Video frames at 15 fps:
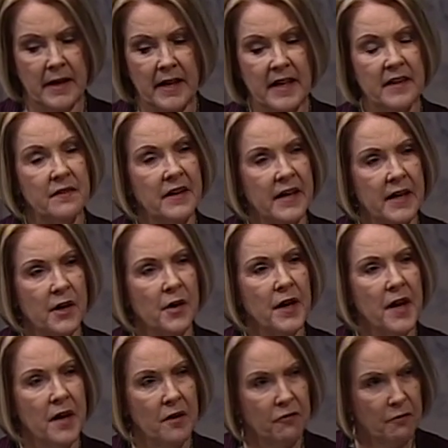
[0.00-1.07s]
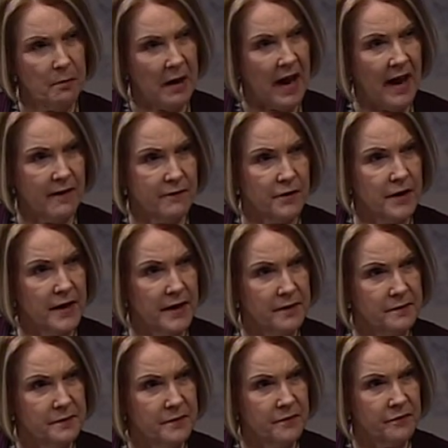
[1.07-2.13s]
in the area of poverty.
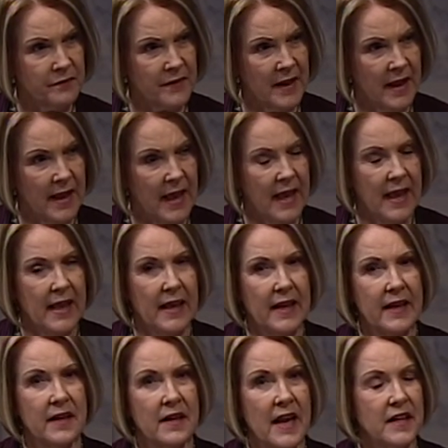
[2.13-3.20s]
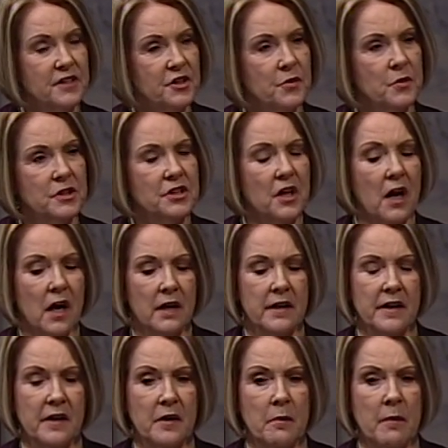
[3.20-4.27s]
Yes. And as you were
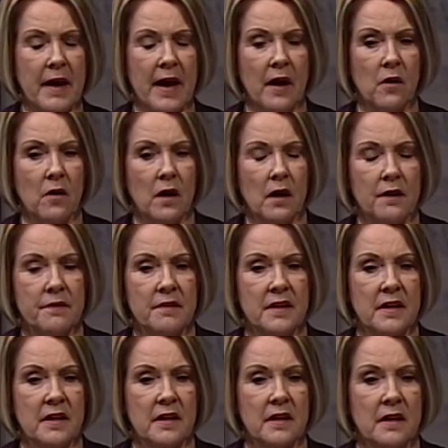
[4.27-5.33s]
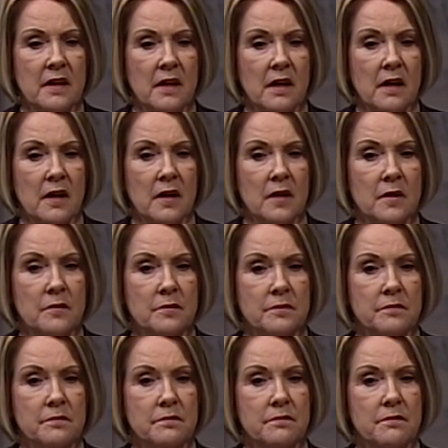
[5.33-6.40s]
talking about the um,
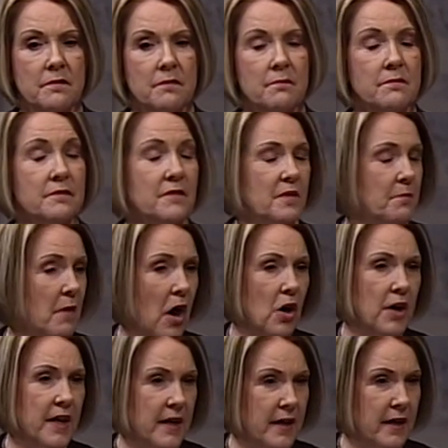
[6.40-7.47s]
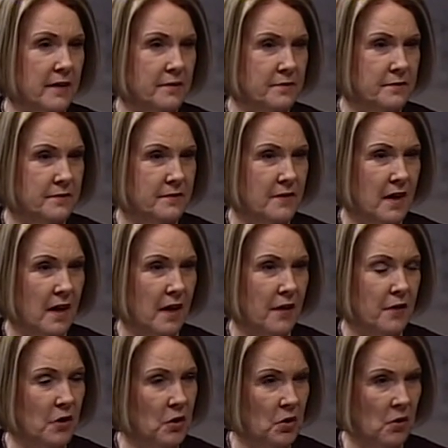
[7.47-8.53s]
marketing, uh,
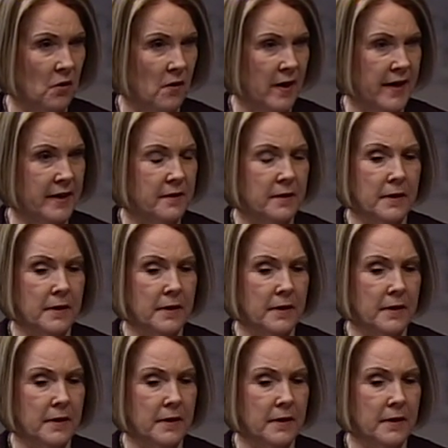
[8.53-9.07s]
the glory,